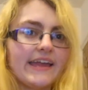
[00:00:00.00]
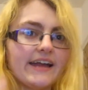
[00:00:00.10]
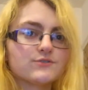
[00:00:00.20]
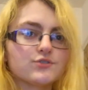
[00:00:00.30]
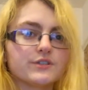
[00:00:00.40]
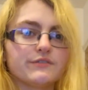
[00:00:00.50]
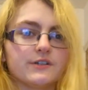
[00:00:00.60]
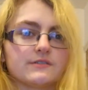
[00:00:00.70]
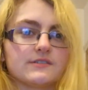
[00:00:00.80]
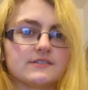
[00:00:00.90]
Android
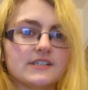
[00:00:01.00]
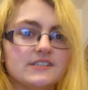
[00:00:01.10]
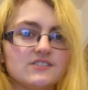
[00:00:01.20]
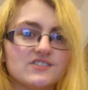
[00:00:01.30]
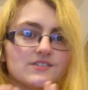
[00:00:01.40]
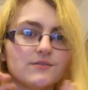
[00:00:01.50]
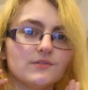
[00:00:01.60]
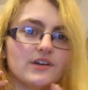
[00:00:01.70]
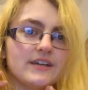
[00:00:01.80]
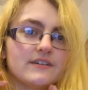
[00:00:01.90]
phones, I just
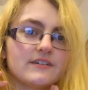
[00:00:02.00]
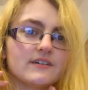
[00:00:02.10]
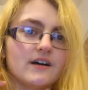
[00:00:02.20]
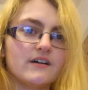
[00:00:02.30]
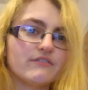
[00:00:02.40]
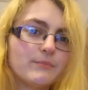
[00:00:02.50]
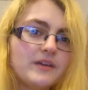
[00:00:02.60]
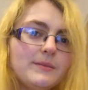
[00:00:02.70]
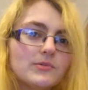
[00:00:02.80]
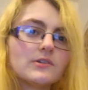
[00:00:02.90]
don't like other
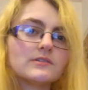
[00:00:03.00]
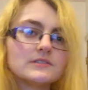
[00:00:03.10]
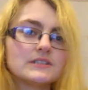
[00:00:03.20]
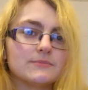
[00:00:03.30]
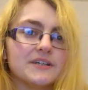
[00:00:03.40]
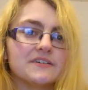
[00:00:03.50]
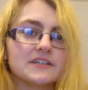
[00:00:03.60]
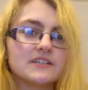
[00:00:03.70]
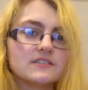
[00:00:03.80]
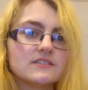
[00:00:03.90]
people, to be
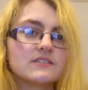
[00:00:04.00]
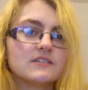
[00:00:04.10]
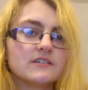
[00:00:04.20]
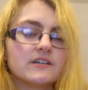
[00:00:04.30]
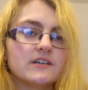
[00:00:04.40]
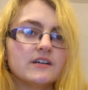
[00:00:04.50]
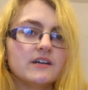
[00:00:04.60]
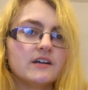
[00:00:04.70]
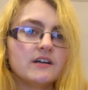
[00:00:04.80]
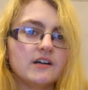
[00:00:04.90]
honest.
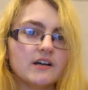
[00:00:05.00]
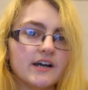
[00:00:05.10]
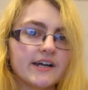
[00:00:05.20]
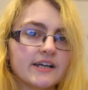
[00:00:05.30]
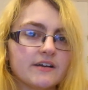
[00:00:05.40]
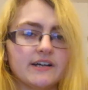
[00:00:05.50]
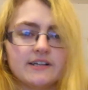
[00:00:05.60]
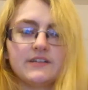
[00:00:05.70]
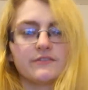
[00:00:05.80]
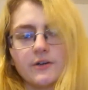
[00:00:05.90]
I don't know. I
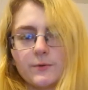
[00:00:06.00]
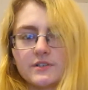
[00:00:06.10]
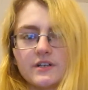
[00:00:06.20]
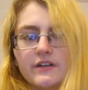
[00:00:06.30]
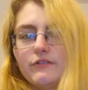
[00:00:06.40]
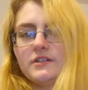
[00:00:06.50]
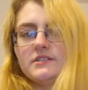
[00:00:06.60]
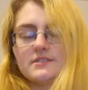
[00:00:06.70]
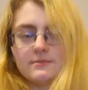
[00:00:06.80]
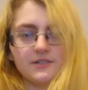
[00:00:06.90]
don't even know what an iPhone
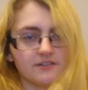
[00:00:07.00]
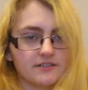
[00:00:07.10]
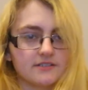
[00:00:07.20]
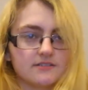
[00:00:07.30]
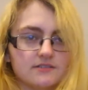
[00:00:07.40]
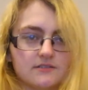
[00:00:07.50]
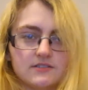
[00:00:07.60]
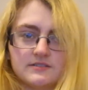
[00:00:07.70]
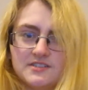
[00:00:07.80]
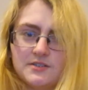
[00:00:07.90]
is, to be honest.
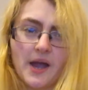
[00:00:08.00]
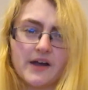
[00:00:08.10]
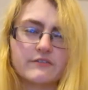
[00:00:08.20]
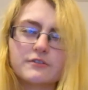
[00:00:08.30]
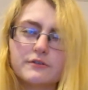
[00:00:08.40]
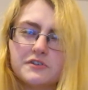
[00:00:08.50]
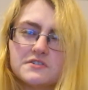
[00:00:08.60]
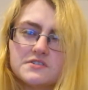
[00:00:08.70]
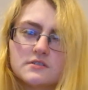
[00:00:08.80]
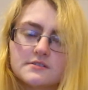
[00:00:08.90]
Do you have
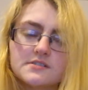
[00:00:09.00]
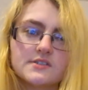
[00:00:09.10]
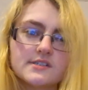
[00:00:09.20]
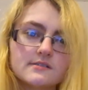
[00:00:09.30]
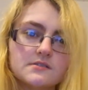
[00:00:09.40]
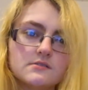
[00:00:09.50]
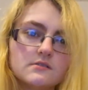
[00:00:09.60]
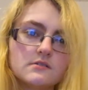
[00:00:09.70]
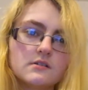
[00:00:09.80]
reviews on those things?